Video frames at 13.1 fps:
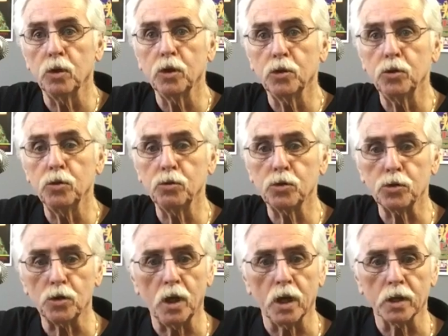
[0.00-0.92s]
new
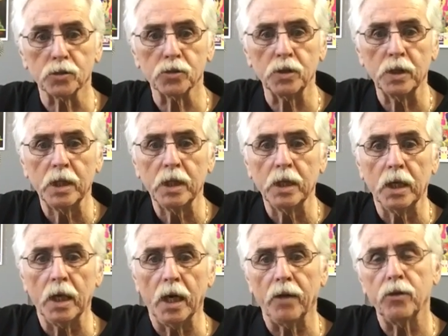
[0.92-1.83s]
songs.
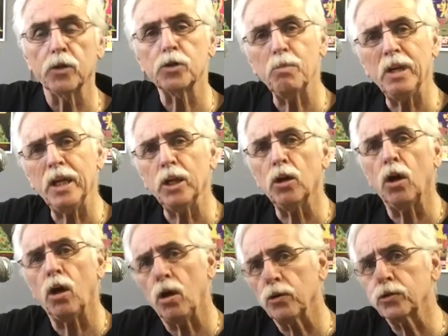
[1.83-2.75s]
There's many
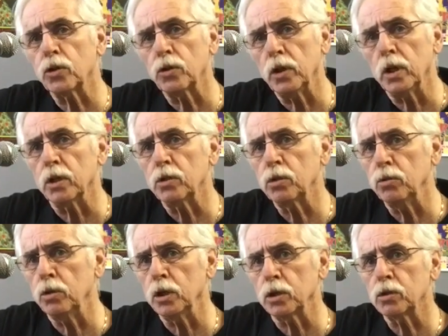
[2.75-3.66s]
alternate
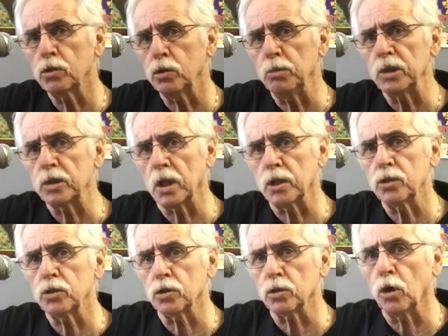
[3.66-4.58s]
tunings too, besides
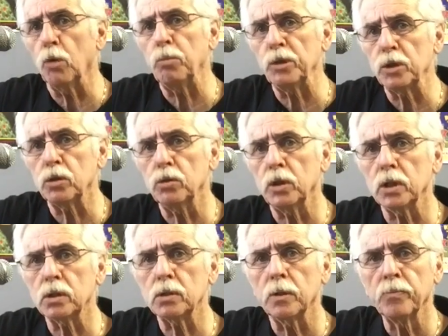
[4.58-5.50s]
just open
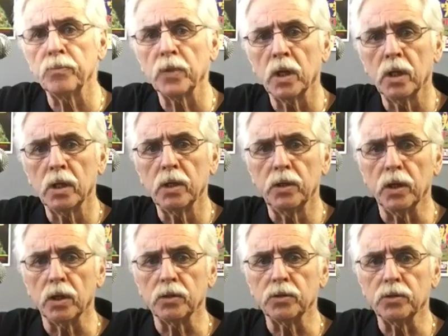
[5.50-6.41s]
tunings.
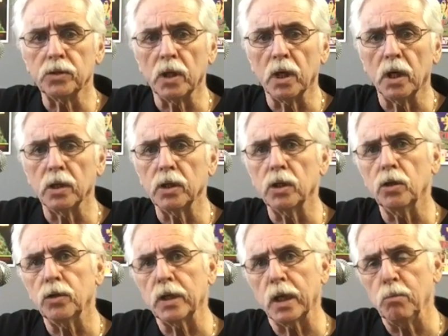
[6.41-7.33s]
There's,
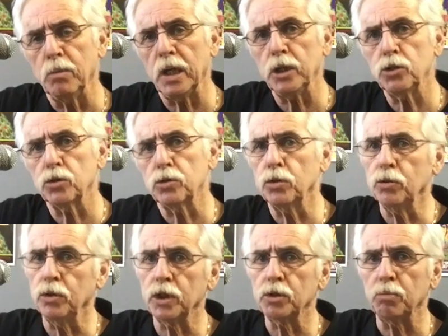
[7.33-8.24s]
you got major
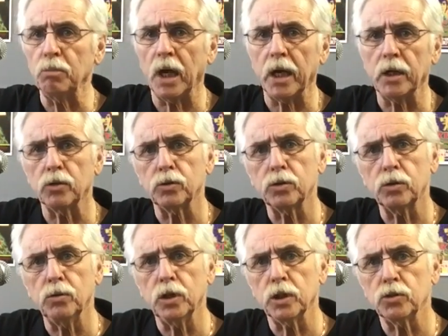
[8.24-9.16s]
tunings, minor
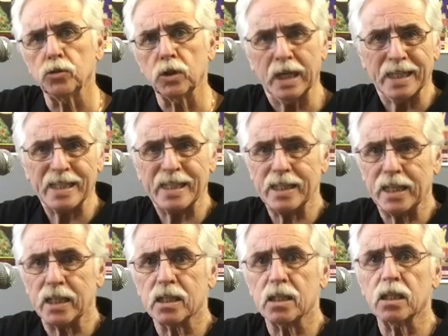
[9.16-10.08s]
tunings, you got
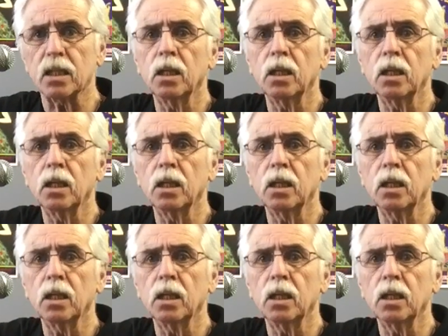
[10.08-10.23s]
6th